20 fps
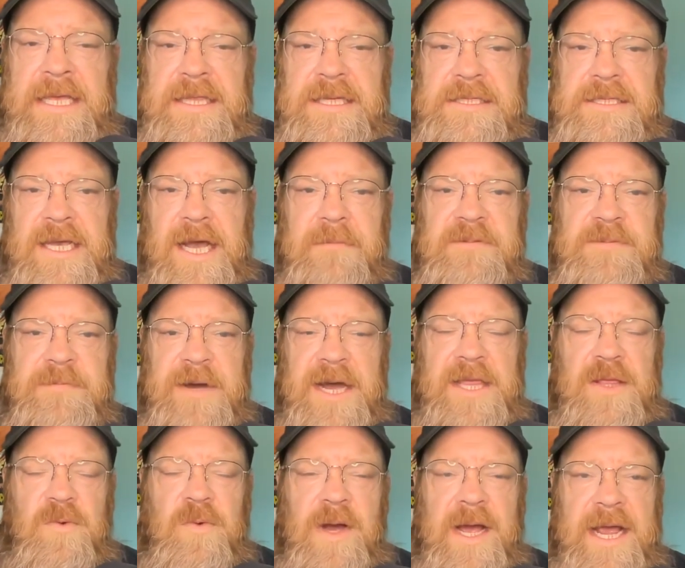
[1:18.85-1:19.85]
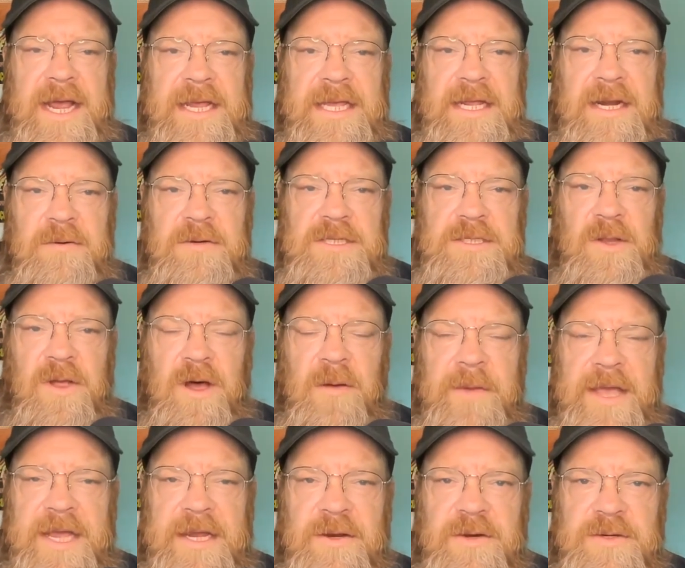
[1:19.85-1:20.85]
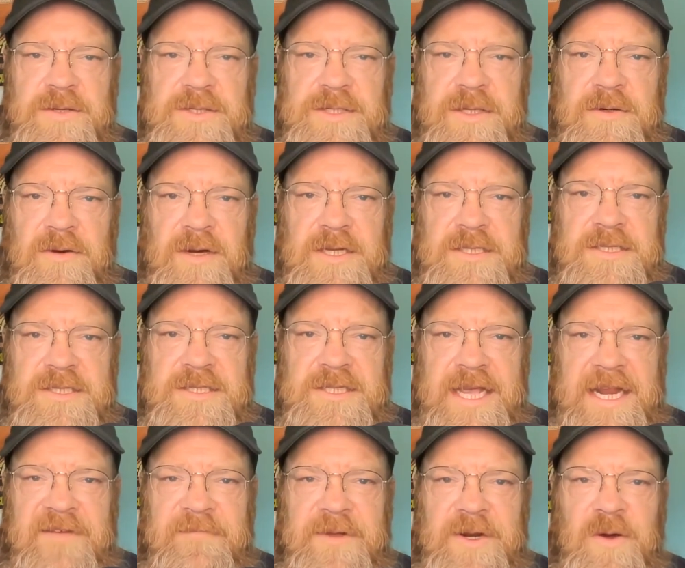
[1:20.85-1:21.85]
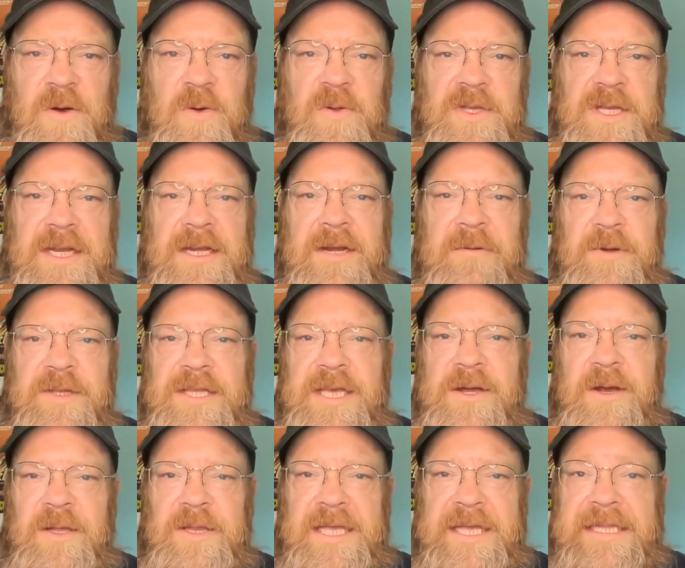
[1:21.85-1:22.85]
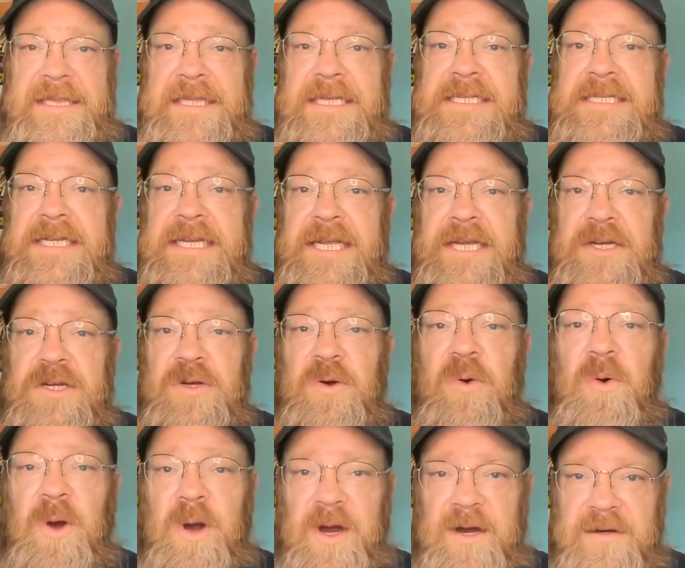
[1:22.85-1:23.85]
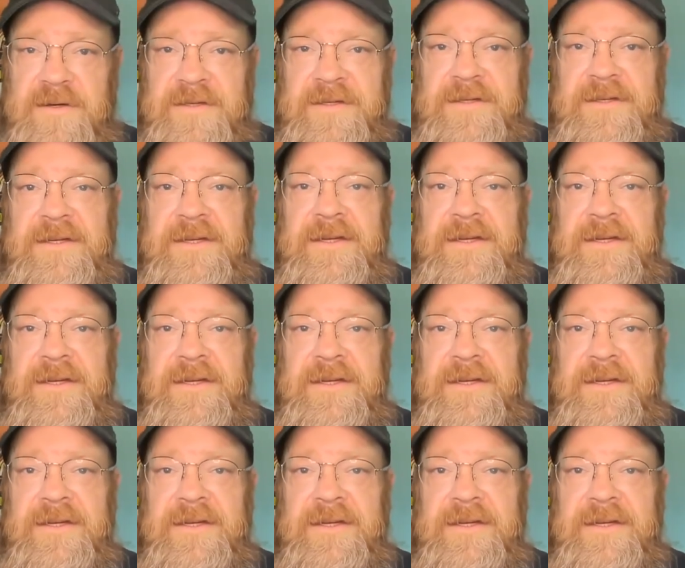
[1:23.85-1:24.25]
This comes, by the way, you know, as lawmakers across the state have been holding what they call a listening tour.